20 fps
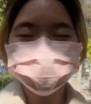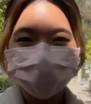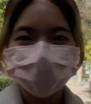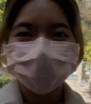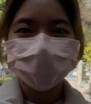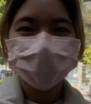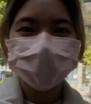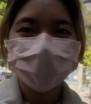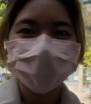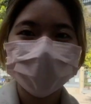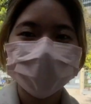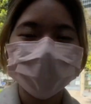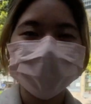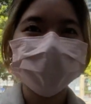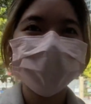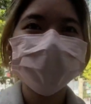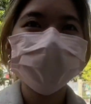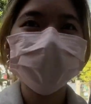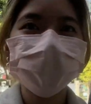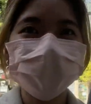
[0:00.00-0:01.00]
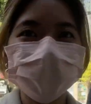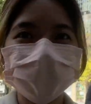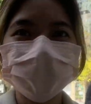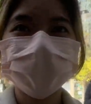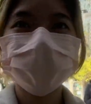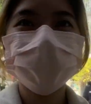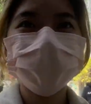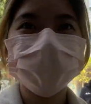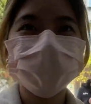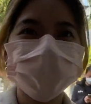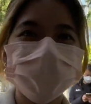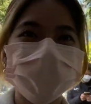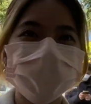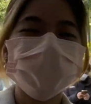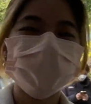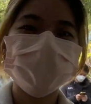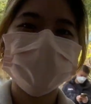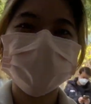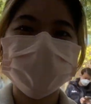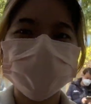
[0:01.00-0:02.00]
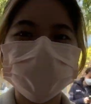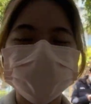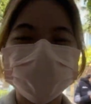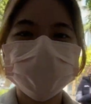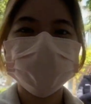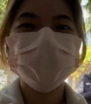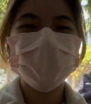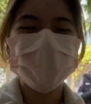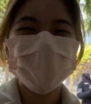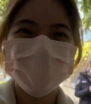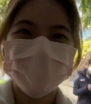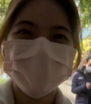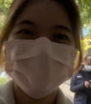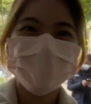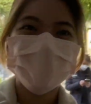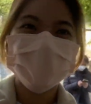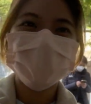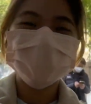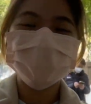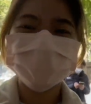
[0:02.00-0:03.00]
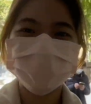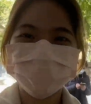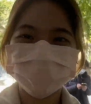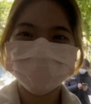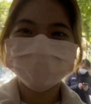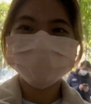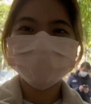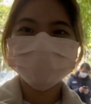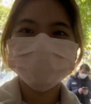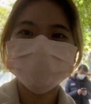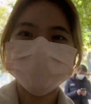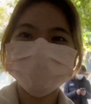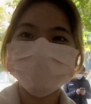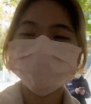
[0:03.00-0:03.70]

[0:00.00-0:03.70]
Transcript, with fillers: we're going to eat outside and do some